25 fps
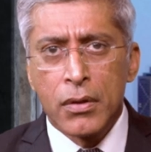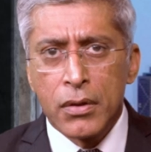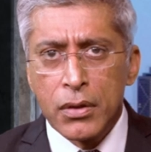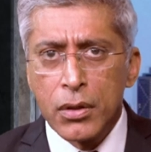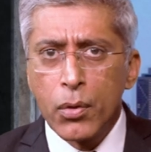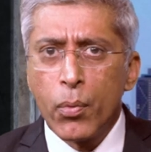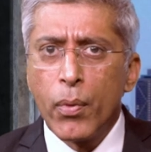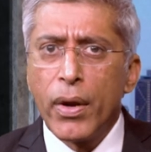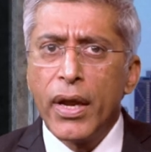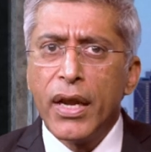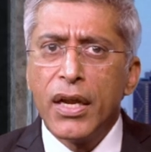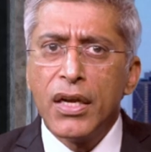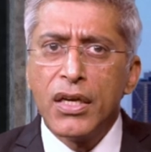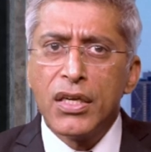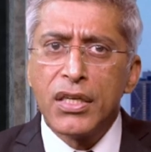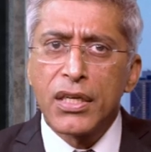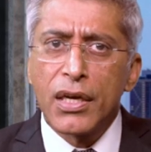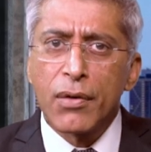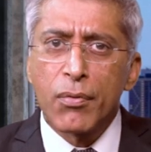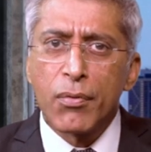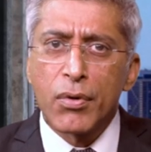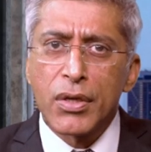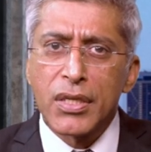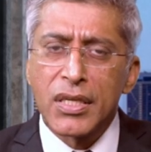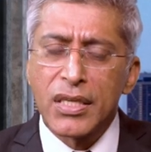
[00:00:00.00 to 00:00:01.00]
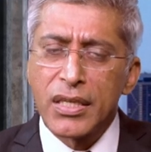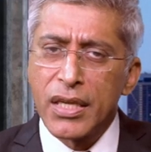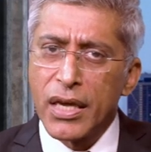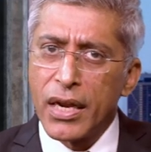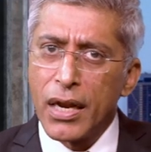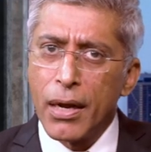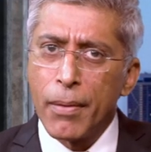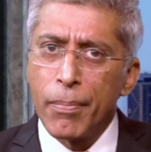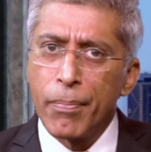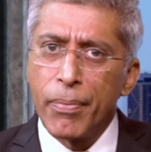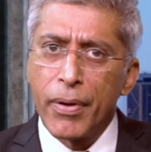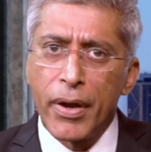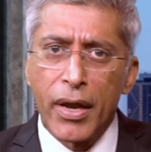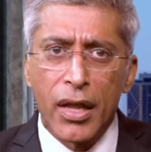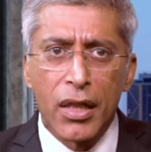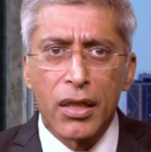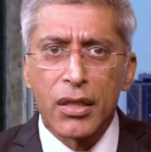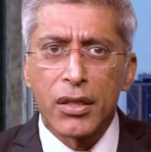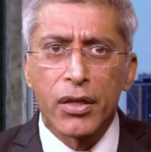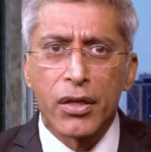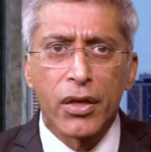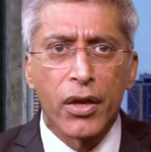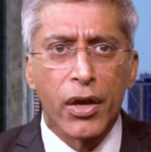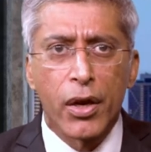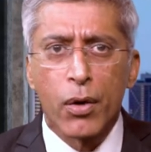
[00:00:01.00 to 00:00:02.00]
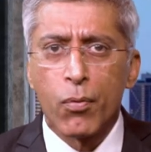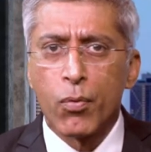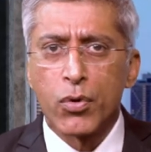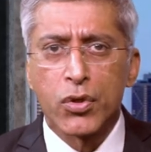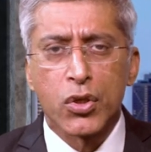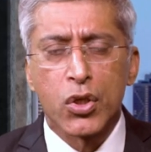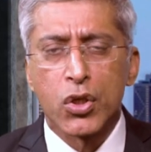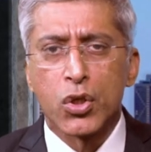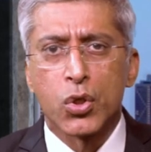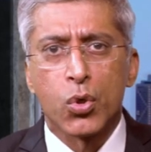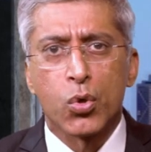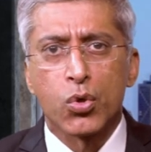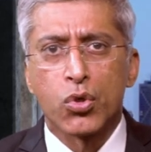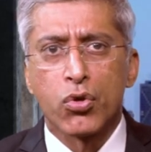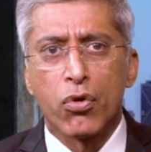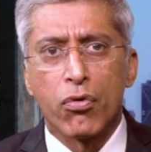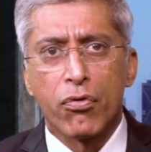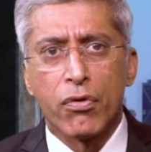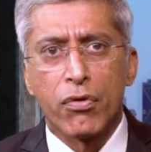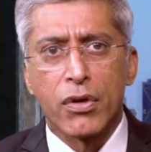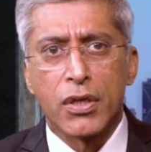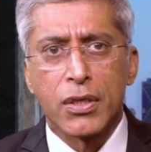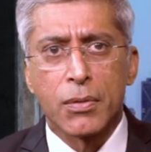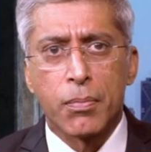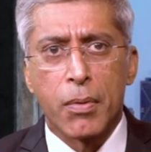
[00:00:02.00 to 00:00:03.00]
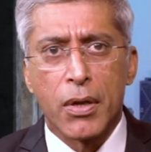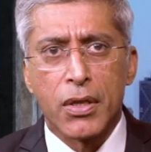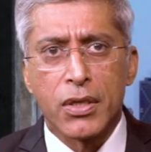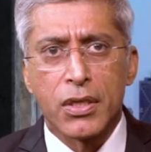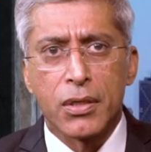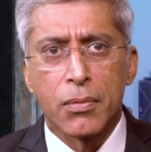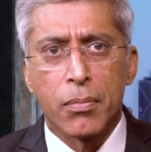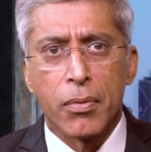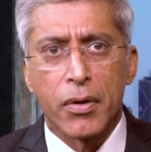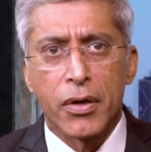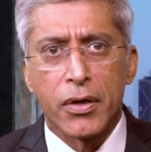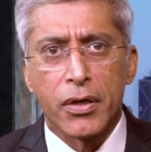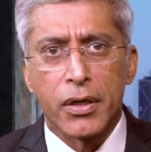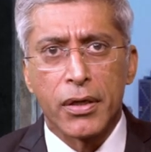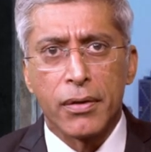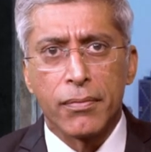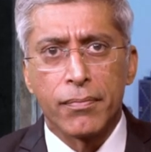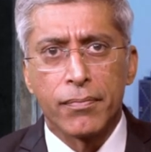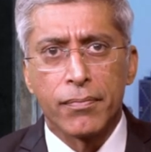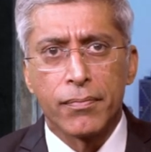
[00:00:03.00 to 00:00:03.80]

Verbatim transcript: The way India was set up, healthcare was a social responsibility.